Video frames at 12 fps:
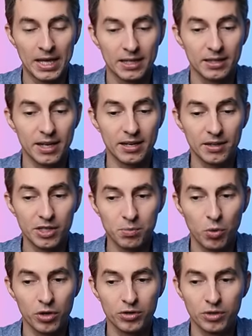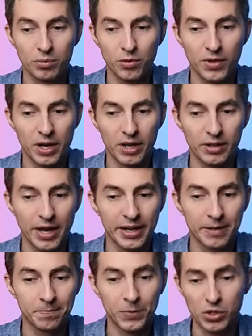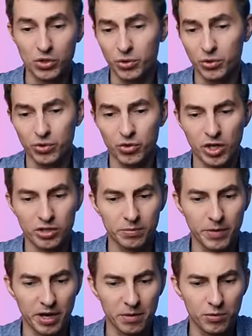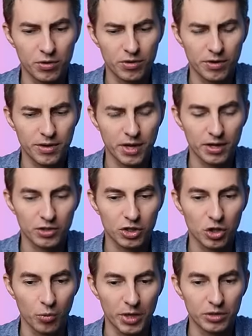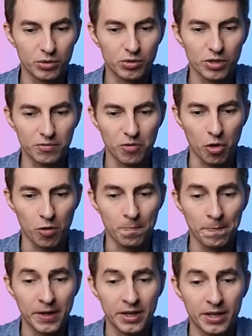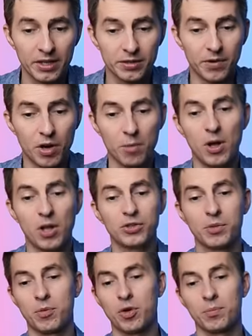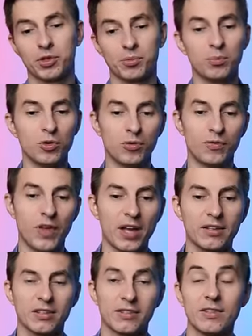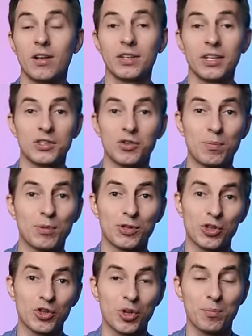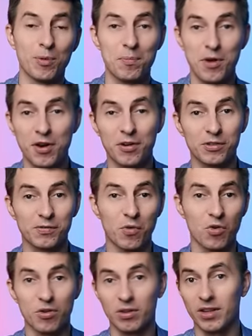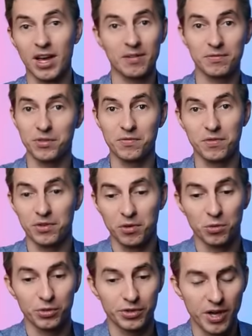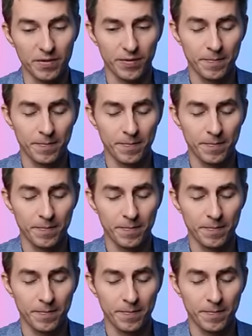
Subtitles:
And at this point, the move that I like, it's also suggested by a computer, I think, it's queen to d4. It's a very multi-purpose move that consolidates your position and prepares for a lot of different cool stuff.